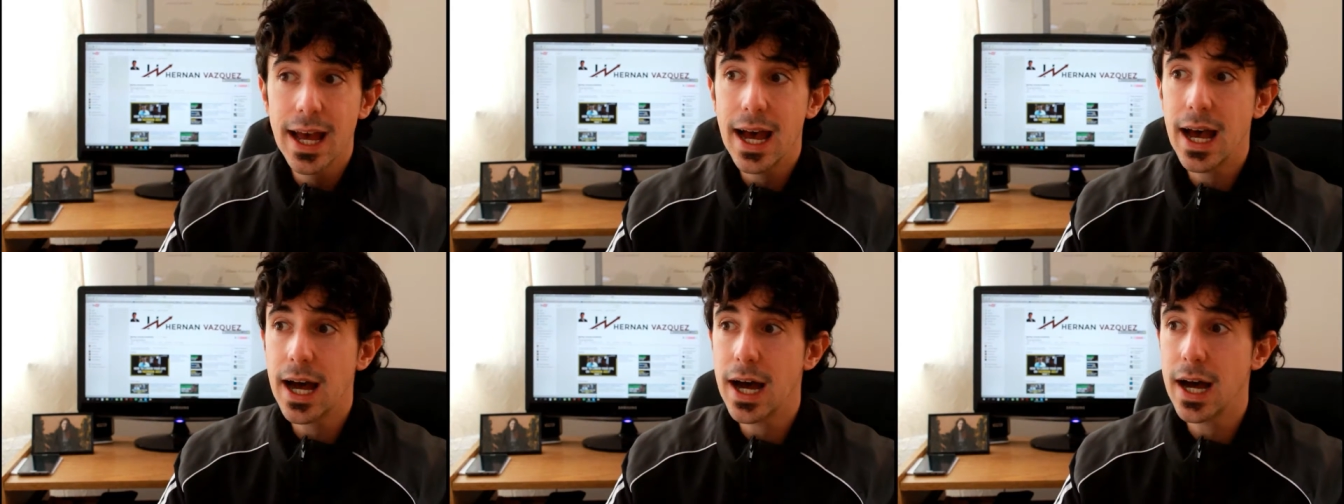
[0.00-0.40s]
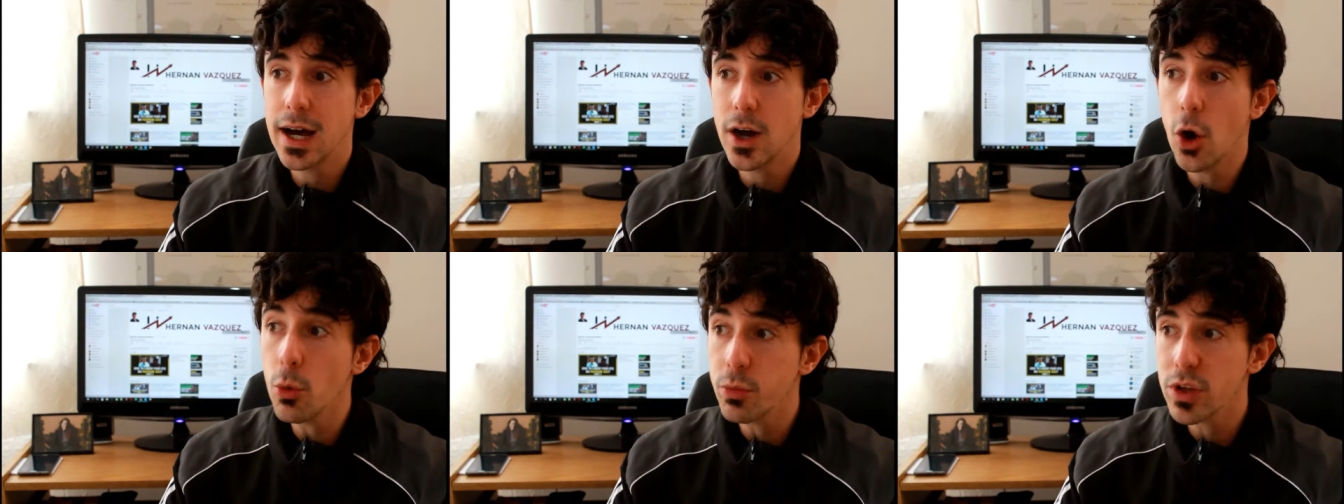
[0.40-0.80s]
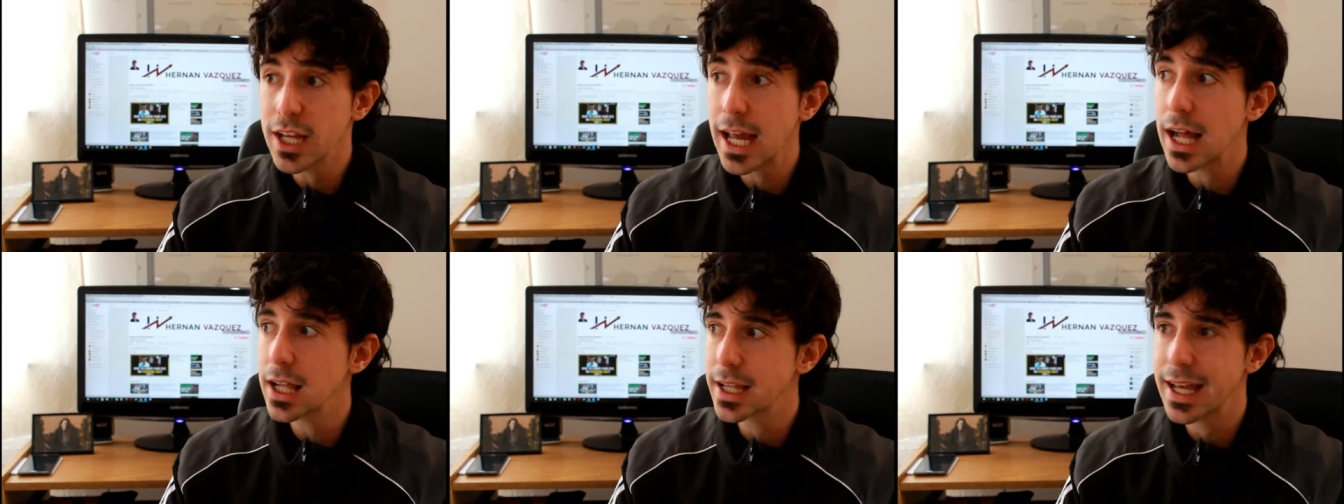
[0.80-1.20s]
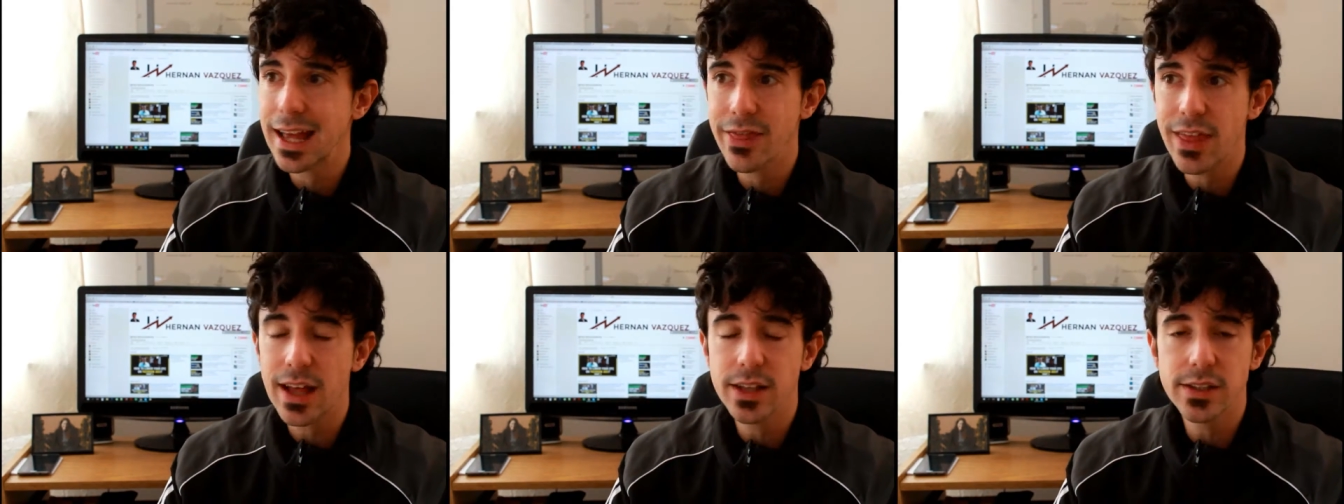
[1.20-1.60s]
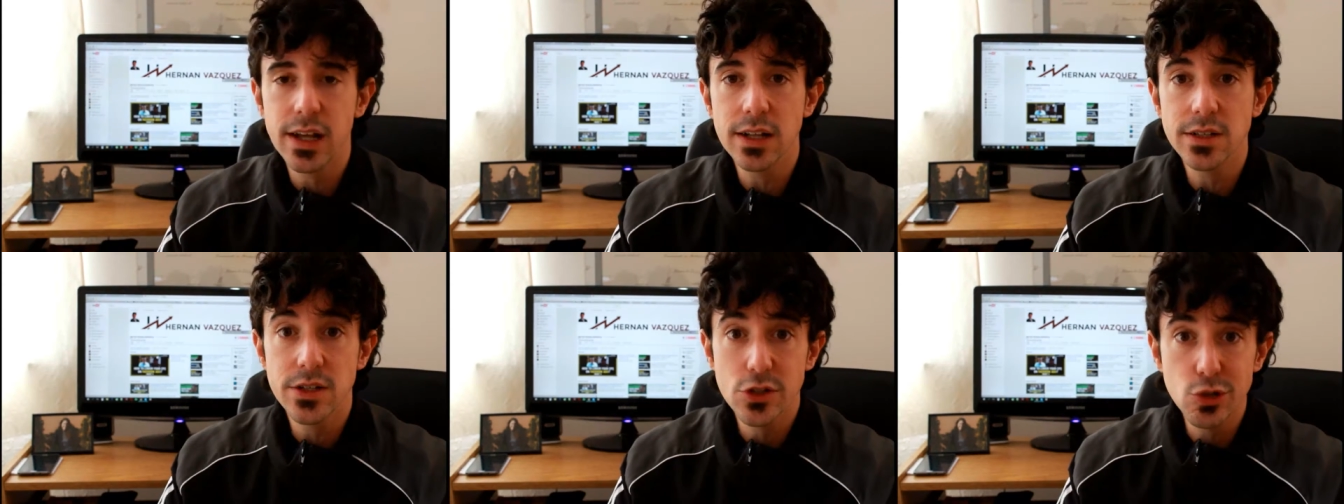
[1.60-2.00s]
Hopefully I'll get that
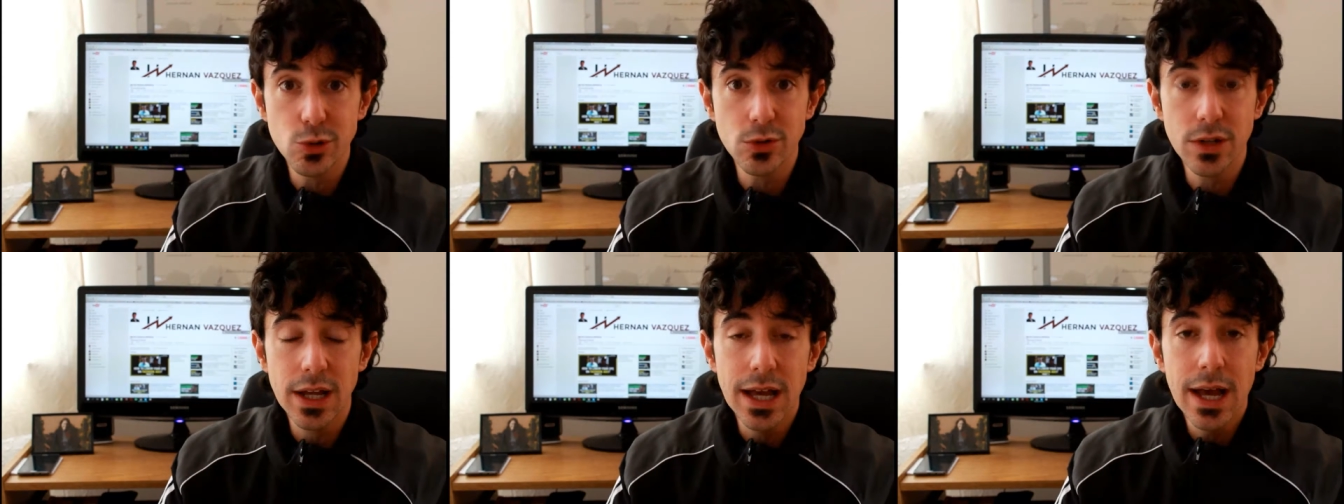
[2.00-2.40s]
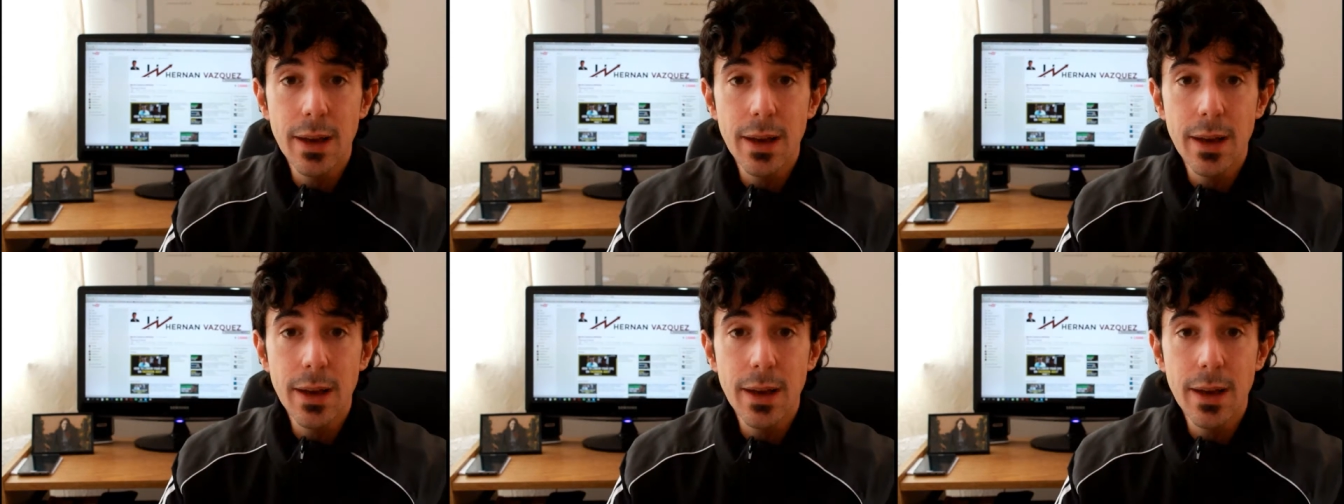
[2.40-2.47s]
done soon.